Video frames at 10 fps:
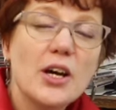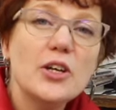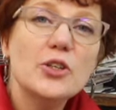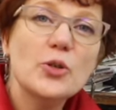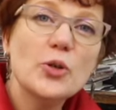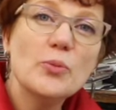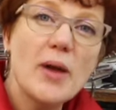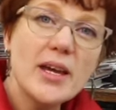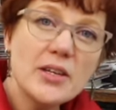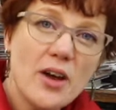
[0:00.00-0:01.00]
you'll
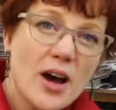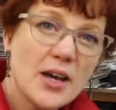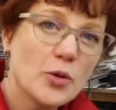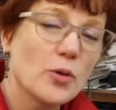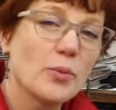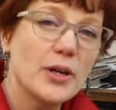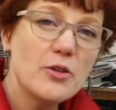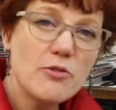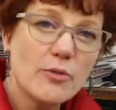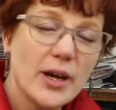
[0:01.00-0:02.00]
make a knot or break
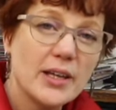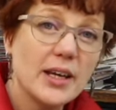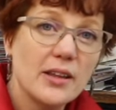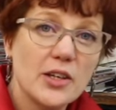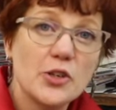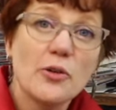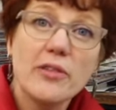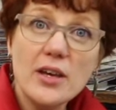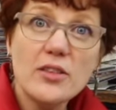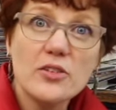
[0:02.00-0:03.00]
your thread and then you'll
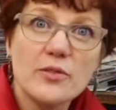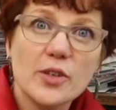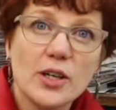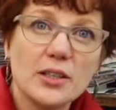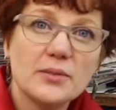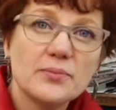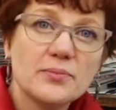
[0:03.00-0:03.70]
think they're difficult.